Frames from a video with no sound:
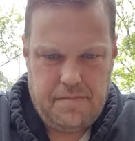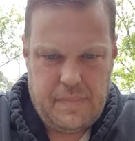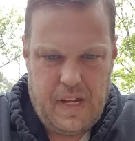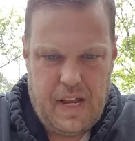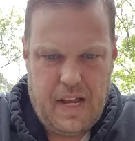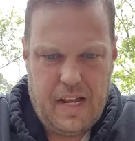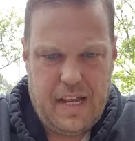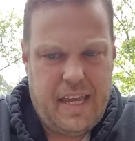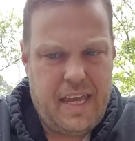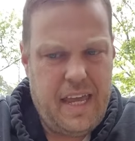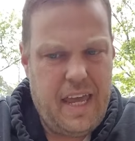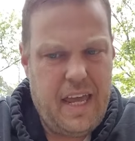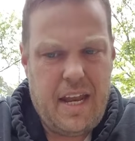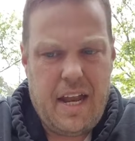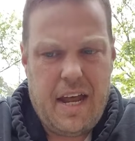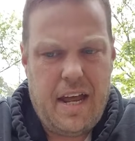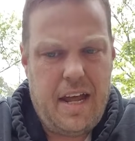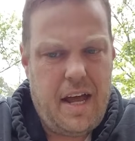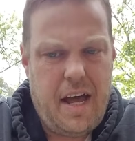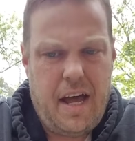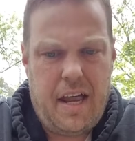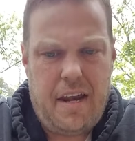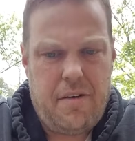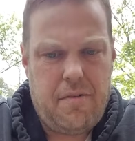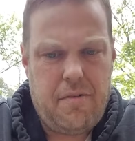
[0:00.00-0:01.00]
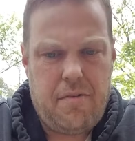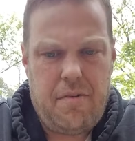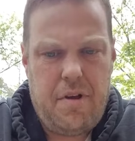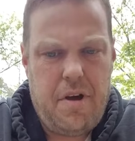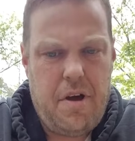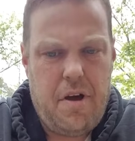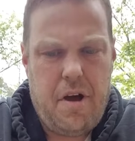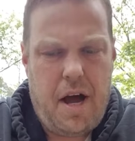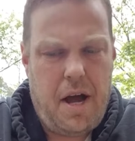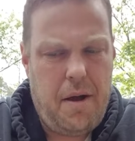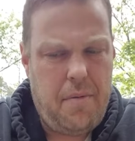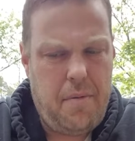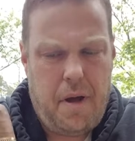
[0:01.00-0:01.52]
Again, I don't
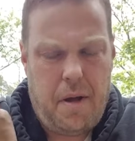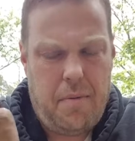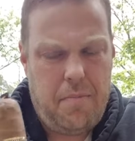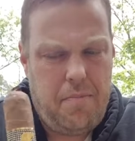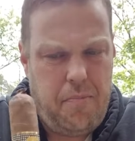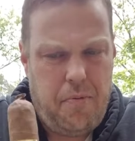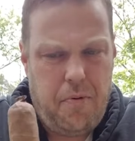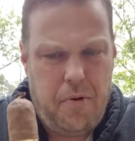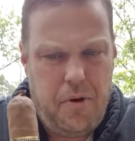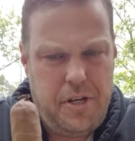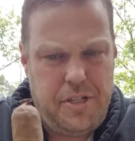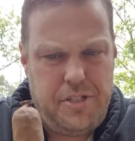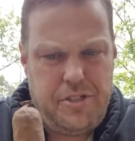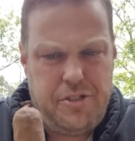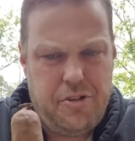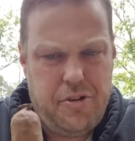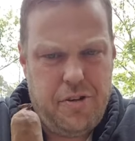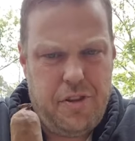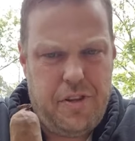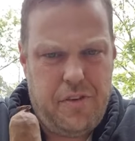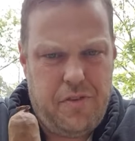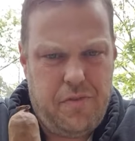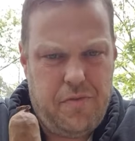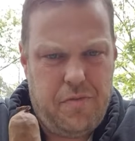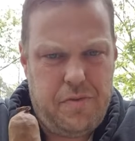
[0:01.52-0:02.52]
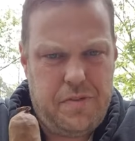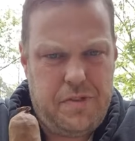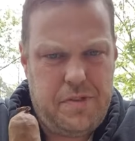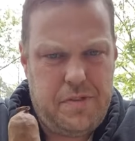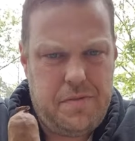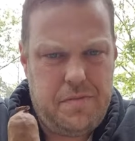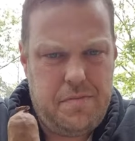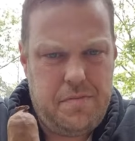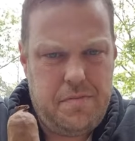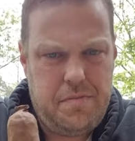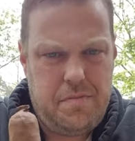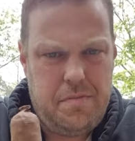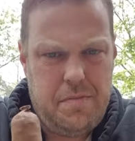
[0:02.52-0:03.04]
know. I'm pretty sure this
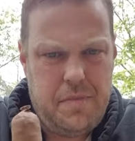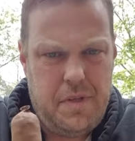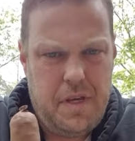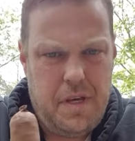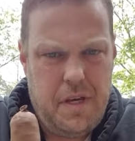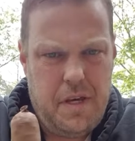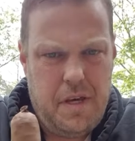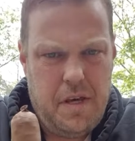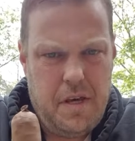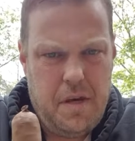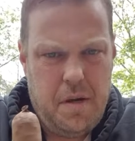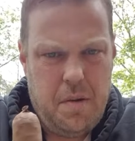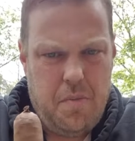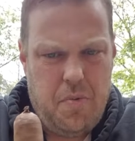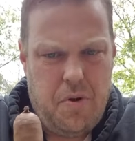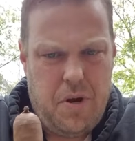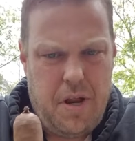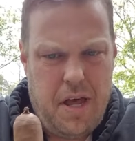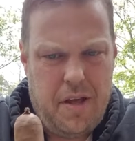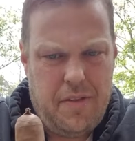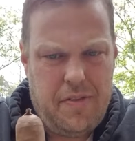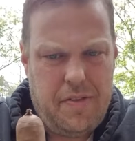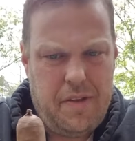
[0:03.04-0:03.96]
was put out